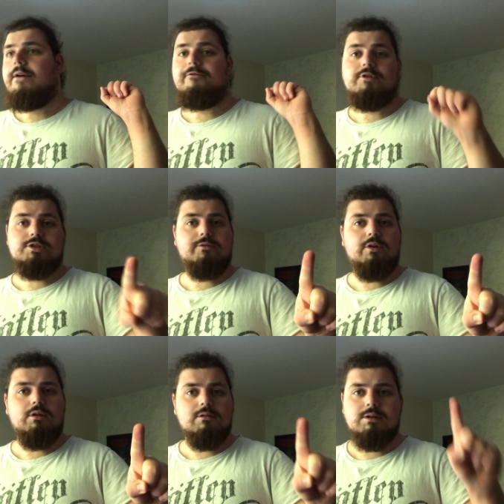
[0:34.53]
First of
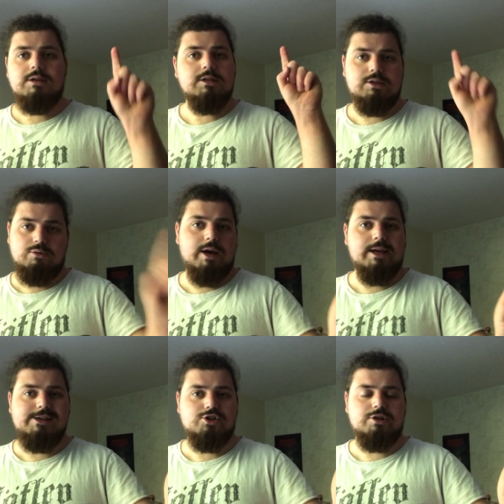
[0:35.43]
all, do I
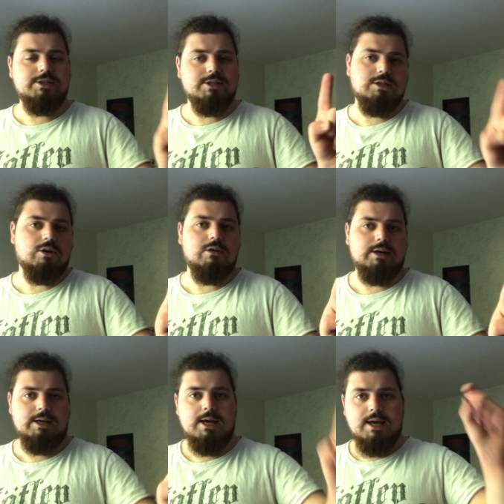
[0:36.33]
enjoy the
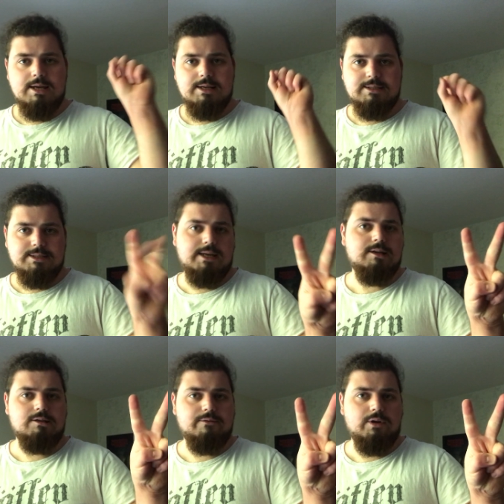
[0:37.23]
story? And
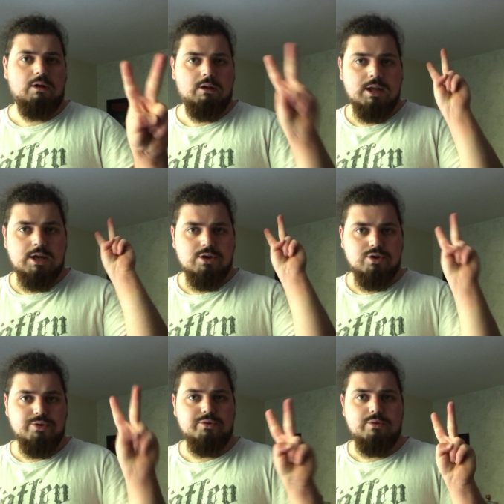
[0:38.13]
second of all,
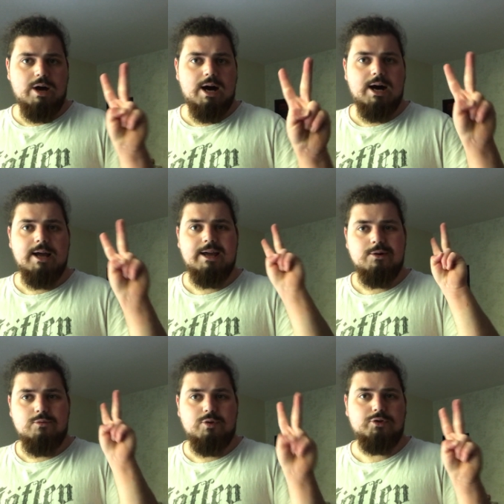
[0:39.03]
do I
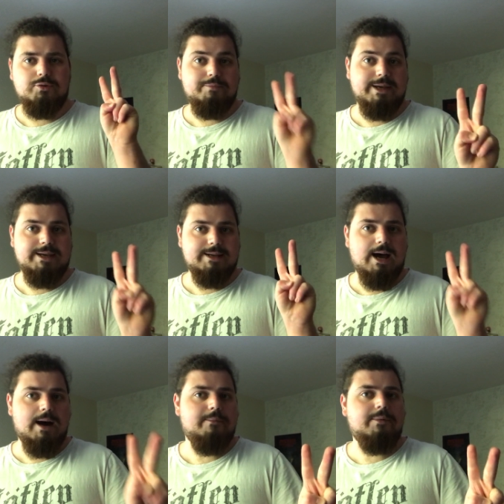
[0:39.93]
want to pick it
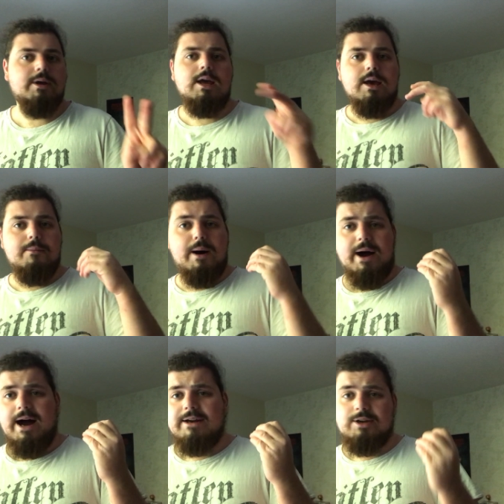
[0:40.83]
up?
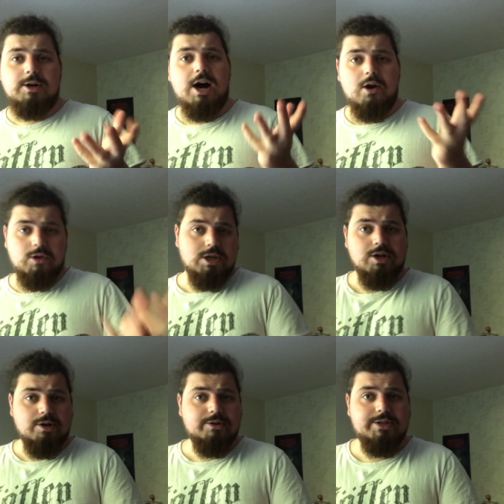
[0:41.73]
There are
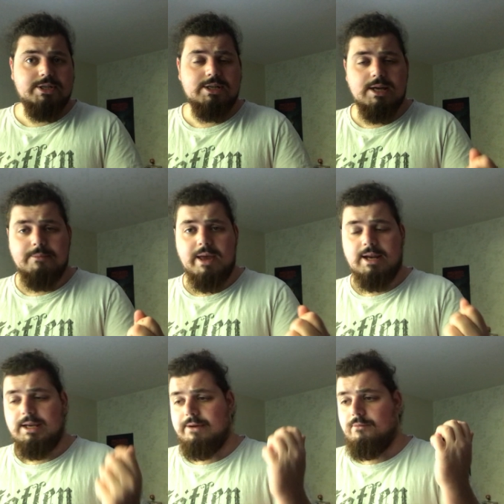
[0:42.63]
years
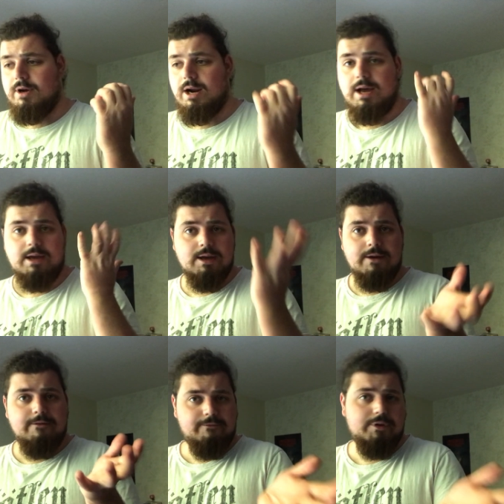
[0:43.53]
mainly where I
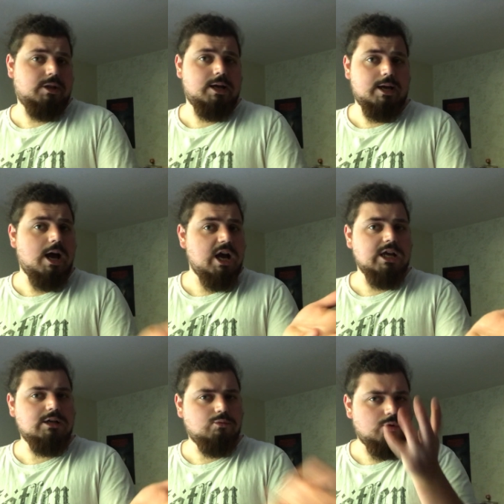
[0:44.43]
feel like
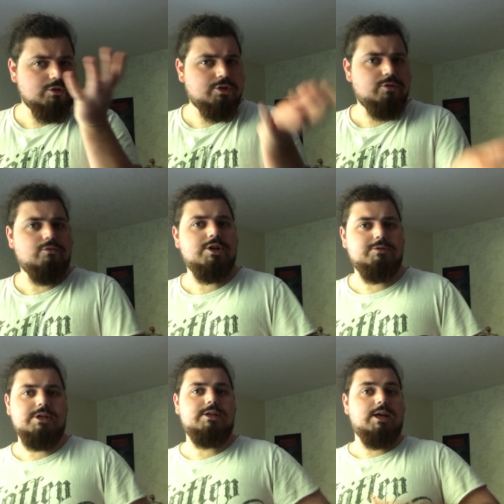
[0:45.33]
I want to
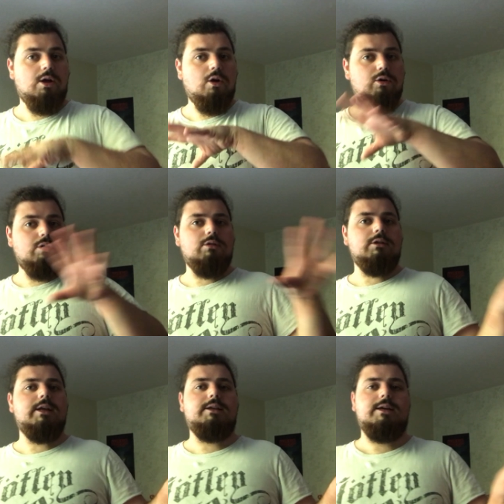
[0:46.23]
reread
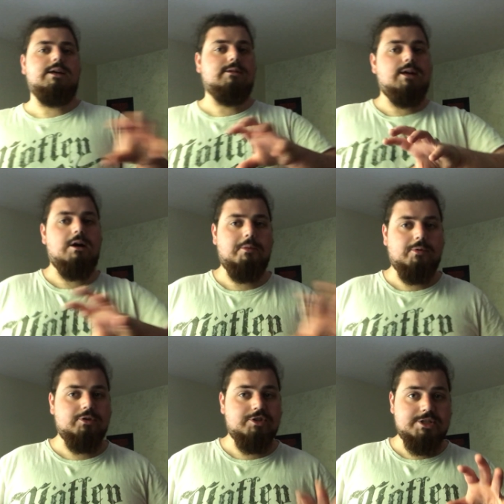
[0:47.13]
all entire Harry
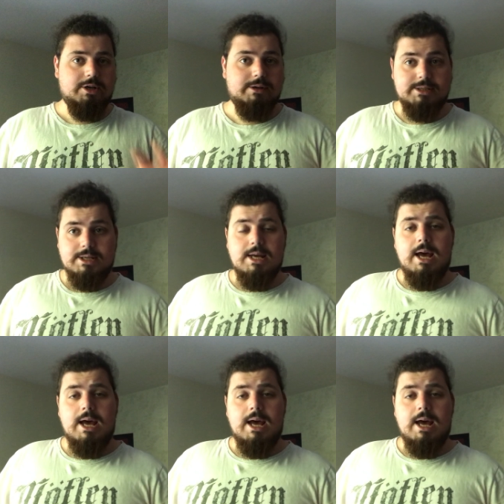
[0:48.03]
Potter series,